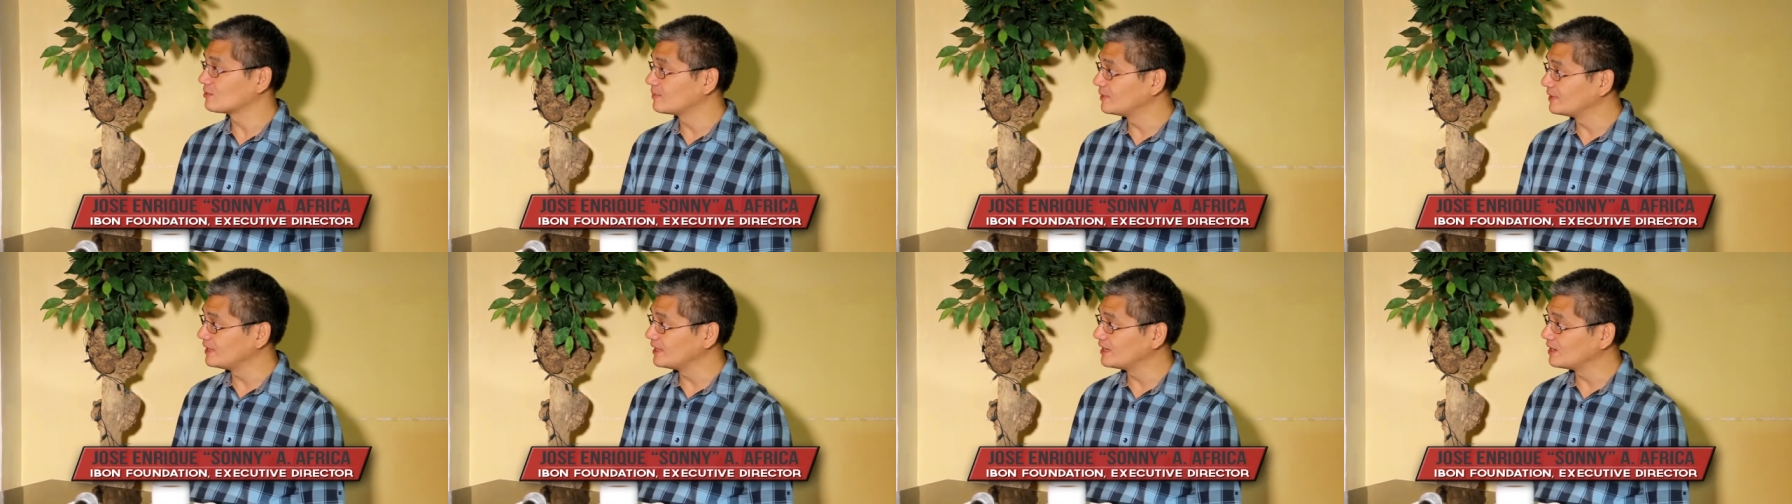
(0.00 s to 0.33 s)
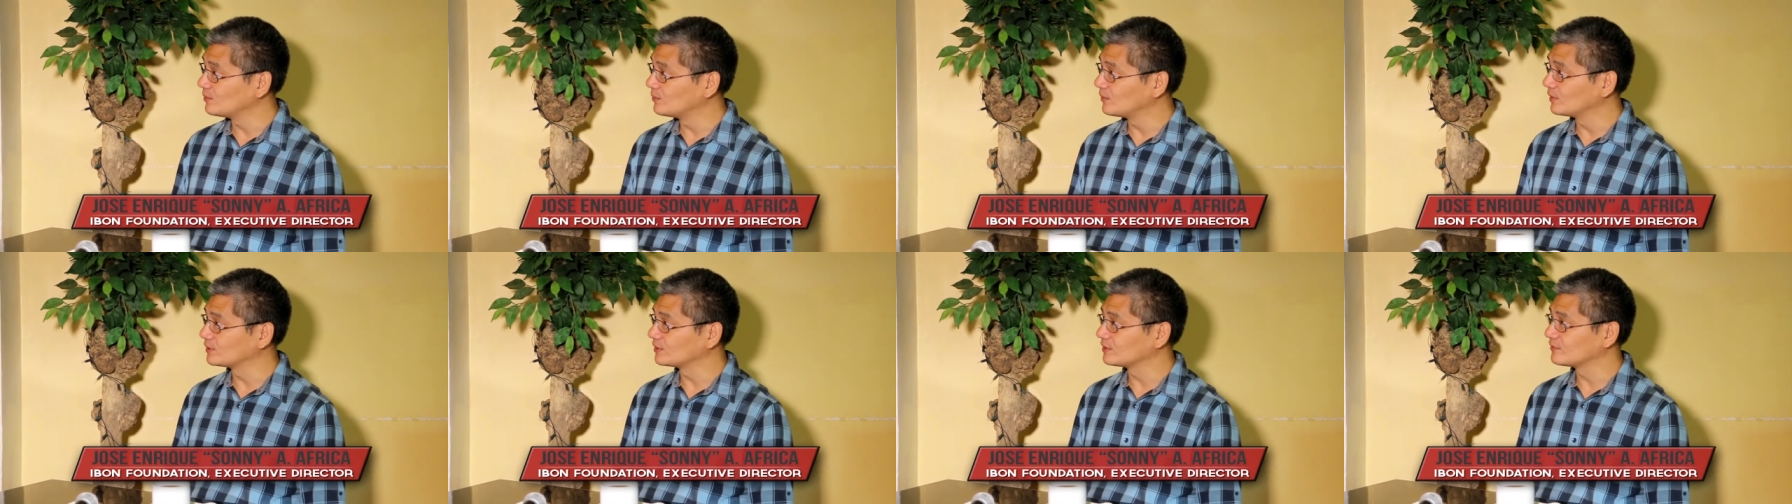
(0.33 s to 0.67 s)
Manila
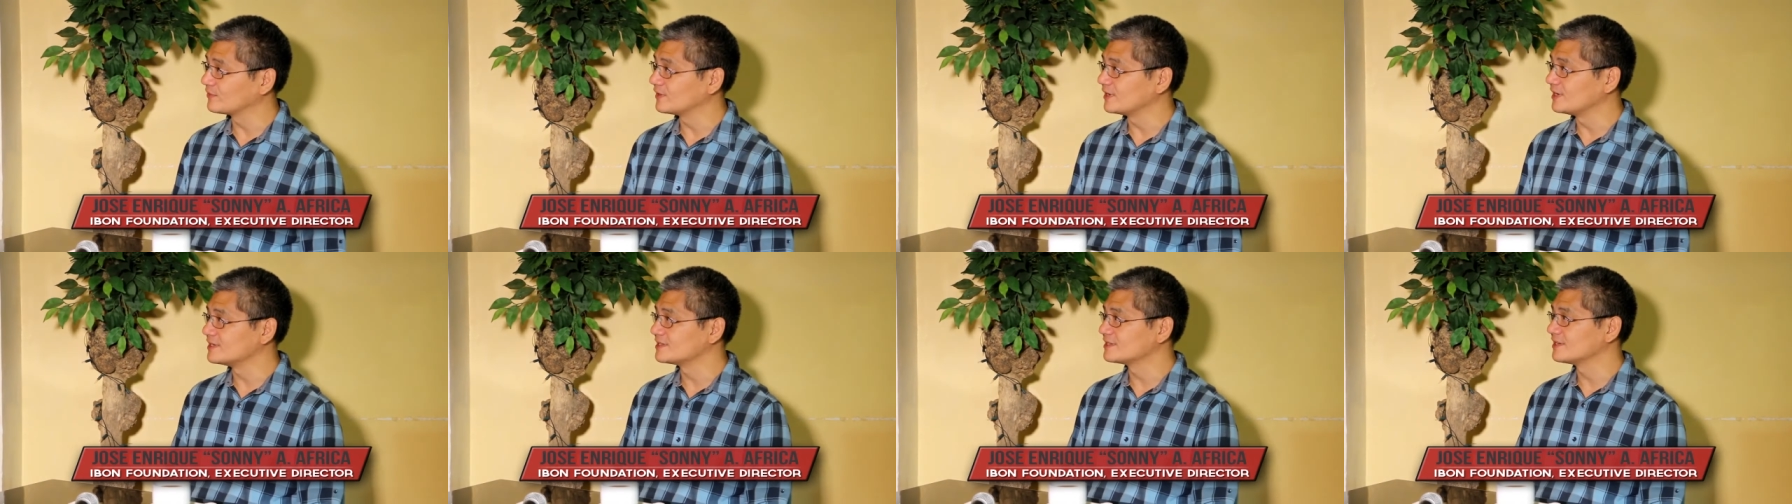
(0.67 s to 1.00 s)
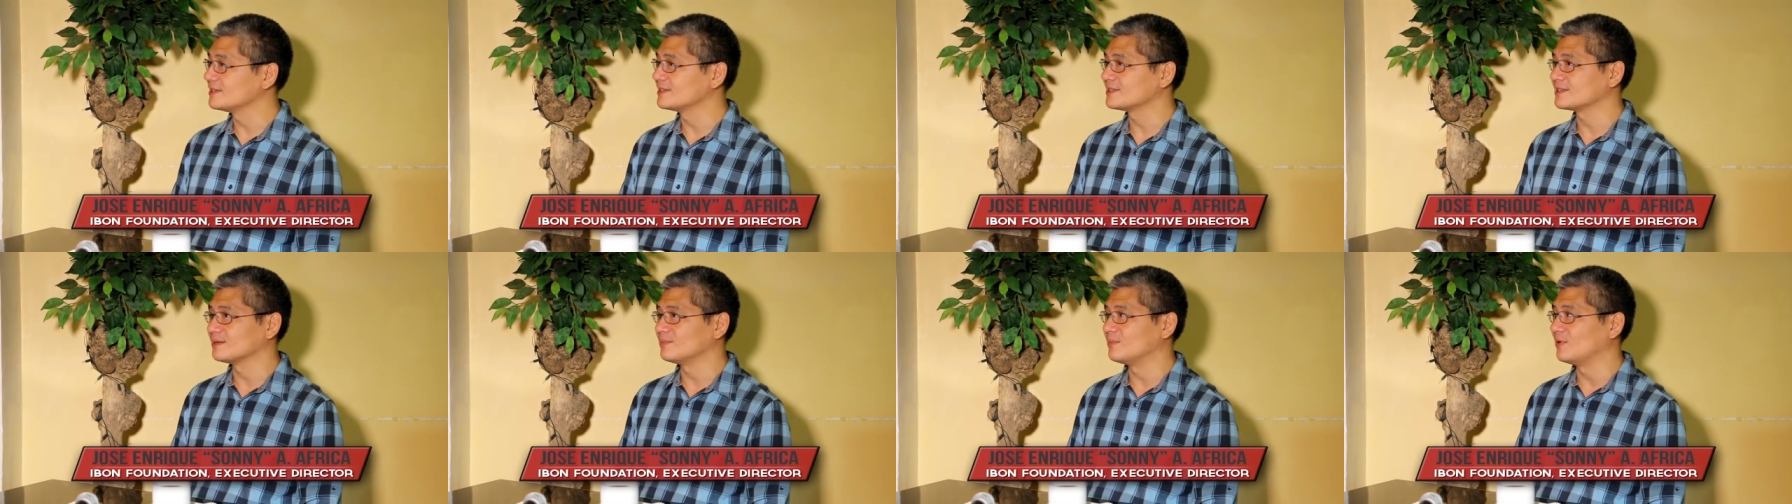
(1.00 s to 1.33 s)
water, for
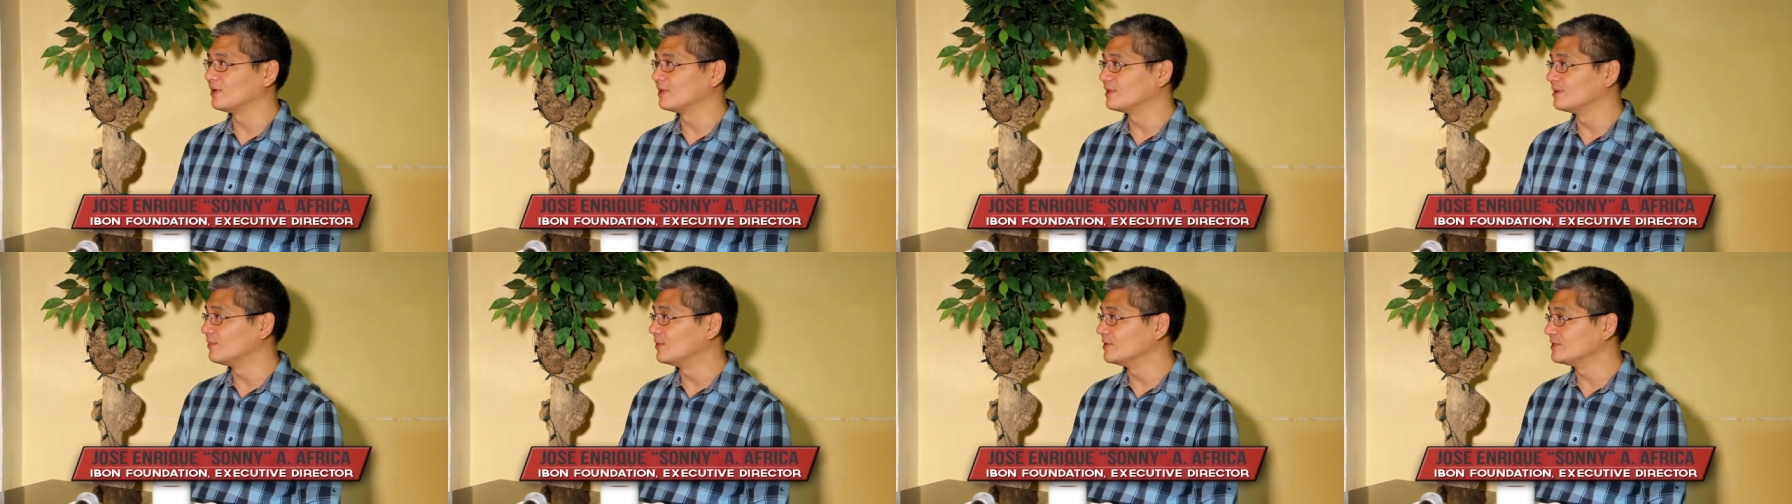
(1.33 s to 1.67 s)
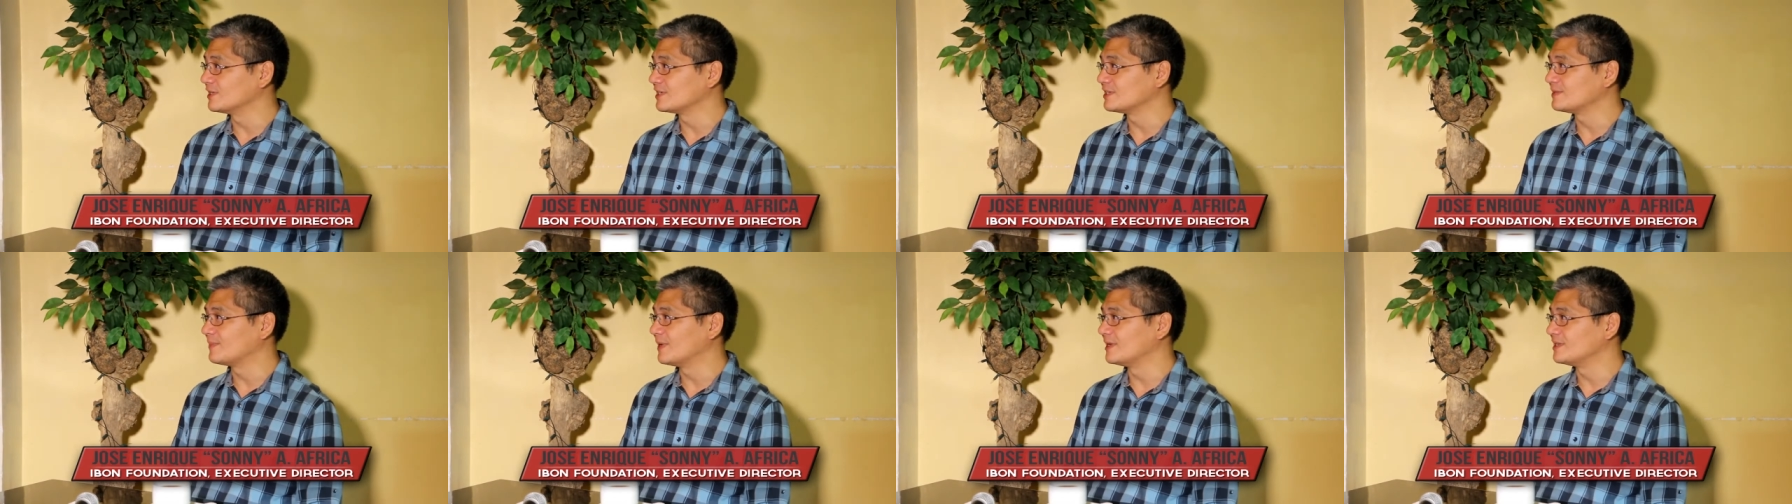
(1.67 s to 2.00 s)
instance, is among the most
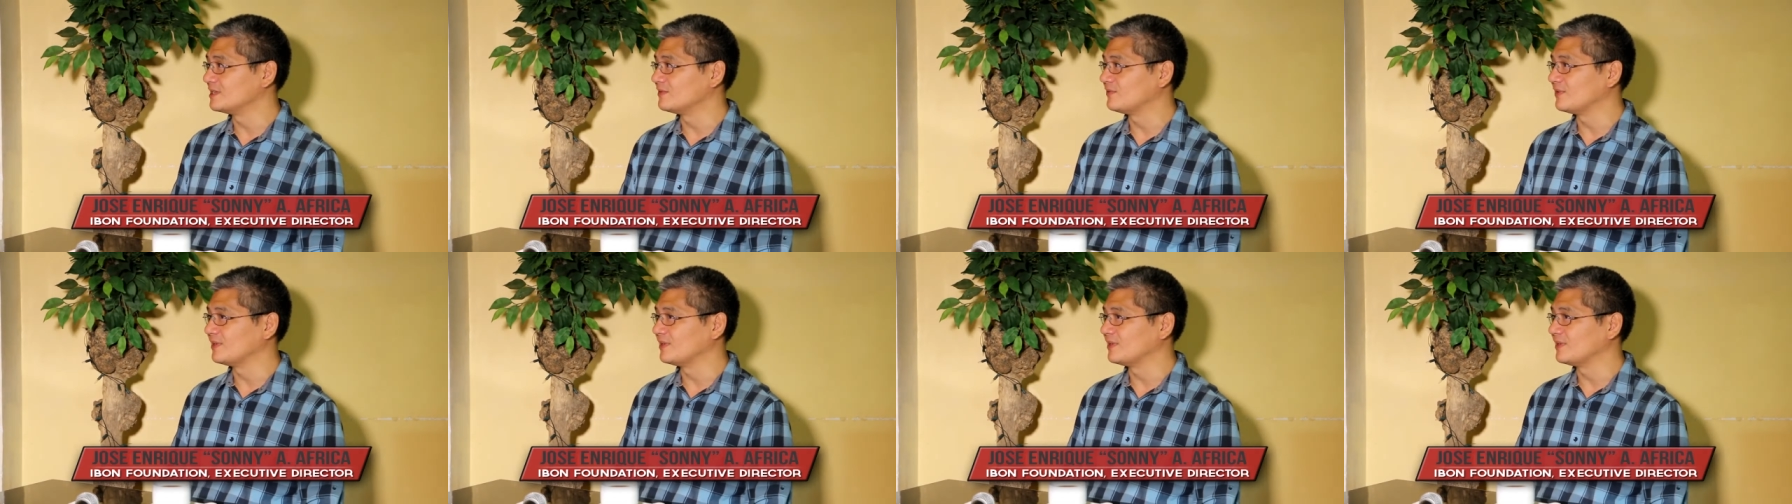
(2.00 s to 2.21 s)
expensive